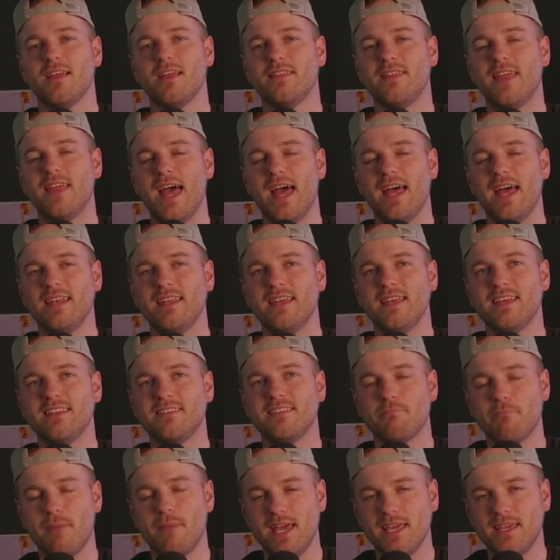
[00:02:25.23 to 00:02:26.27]
that is
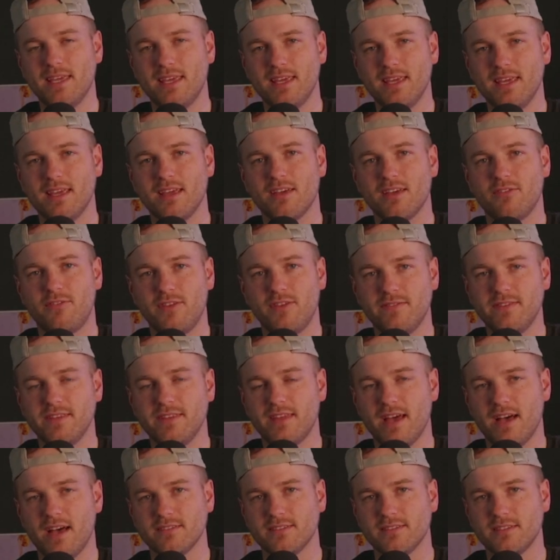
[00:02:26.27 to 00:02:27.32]
making
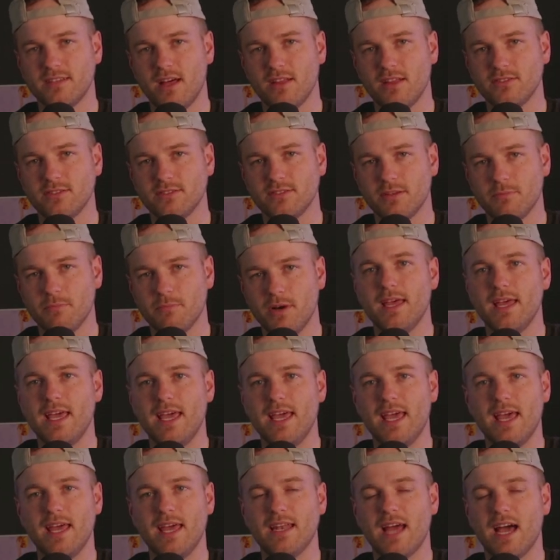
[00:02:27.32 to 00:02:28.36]
$50,000 a month.
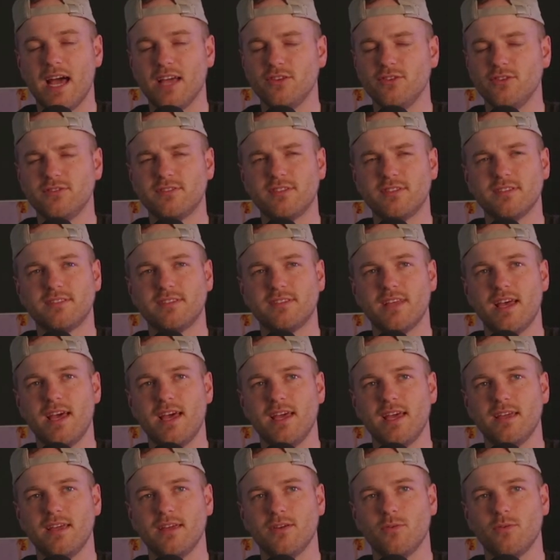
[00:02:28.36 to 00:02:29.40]
And I used to
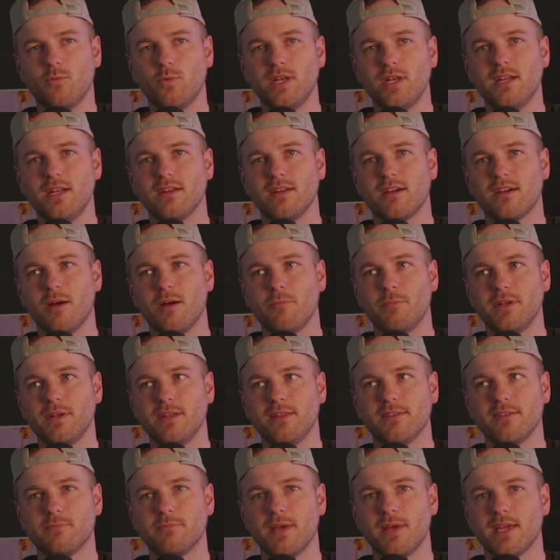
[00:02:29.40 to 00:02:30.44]
say we need a company
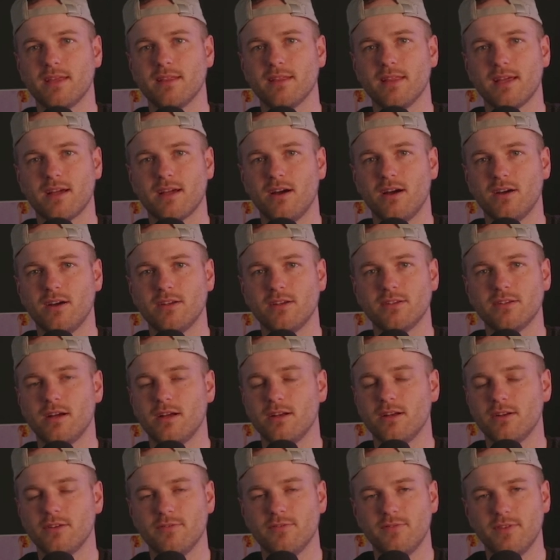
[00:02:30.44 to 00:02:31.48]
that's making like 100,
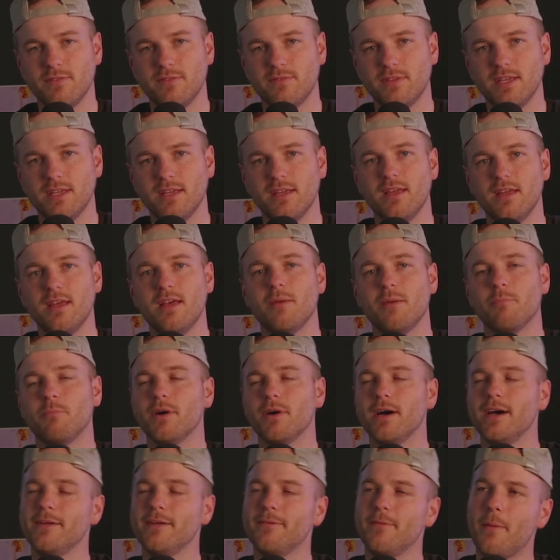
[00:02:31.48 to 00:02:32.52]
150,
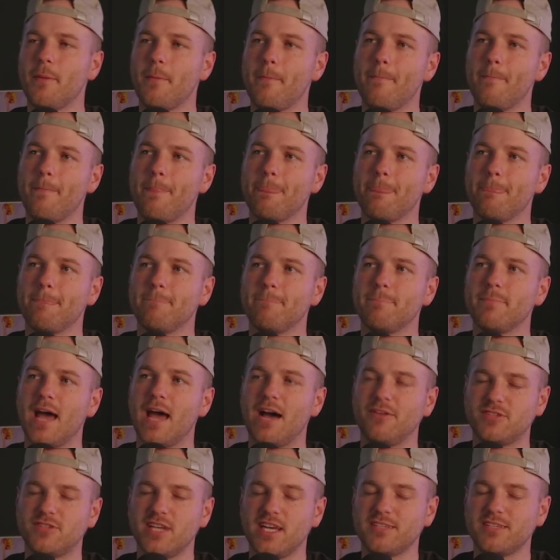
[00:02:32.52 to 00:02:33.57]
but
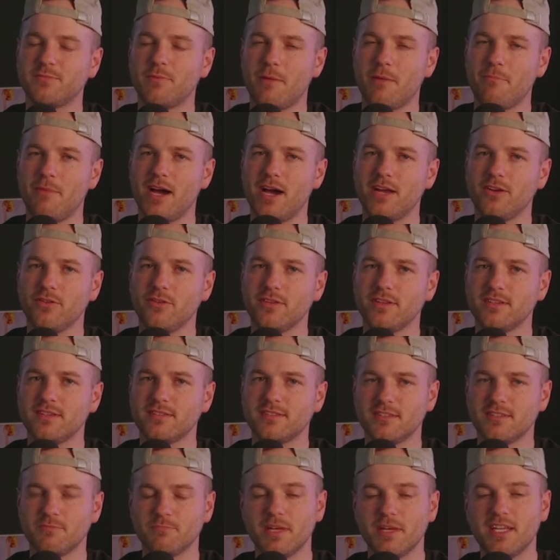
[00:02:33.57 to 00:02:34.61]
I've changed my mind on this.
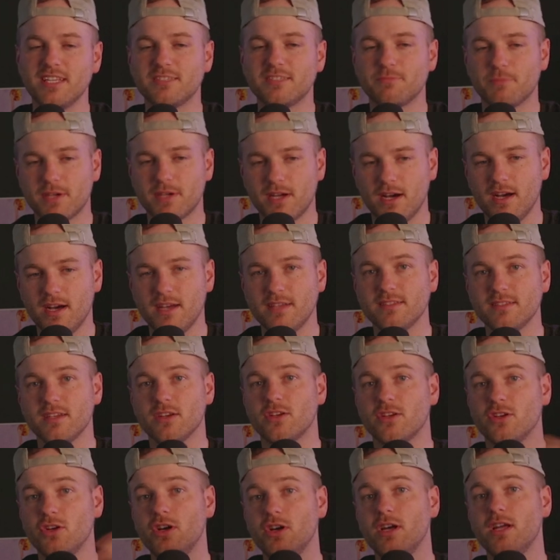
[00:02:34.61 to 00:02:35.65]
It's because a
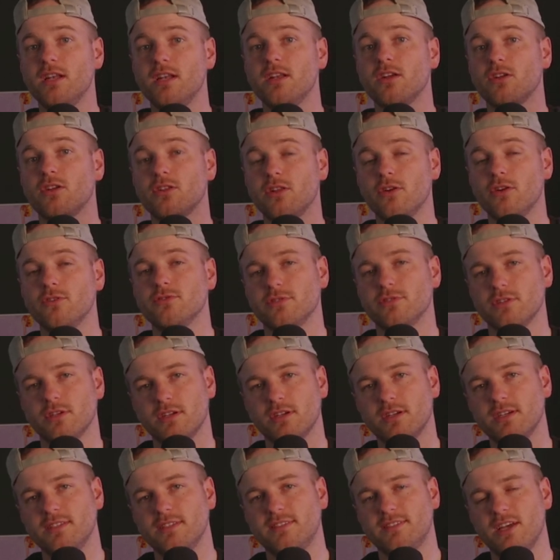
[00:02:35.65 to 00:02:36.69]
good closer, a
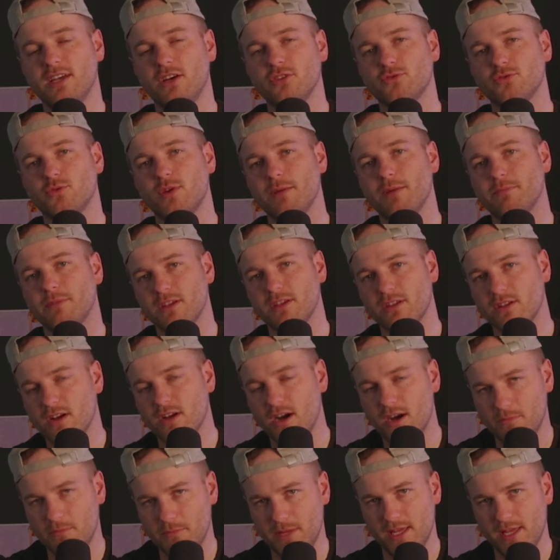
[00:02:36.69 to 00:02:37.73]
good sales rep can
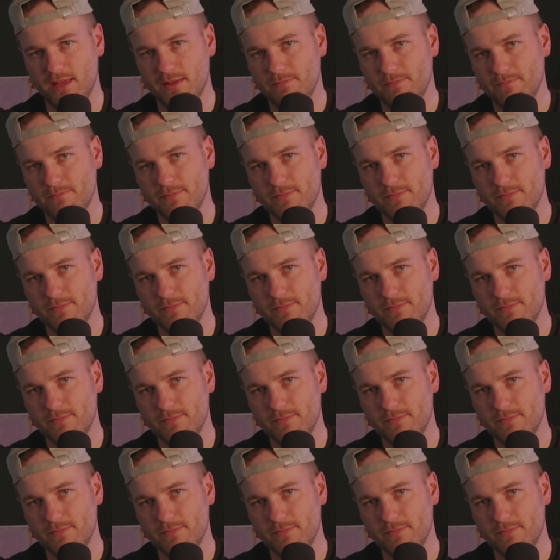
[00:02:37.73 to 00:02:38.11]
come in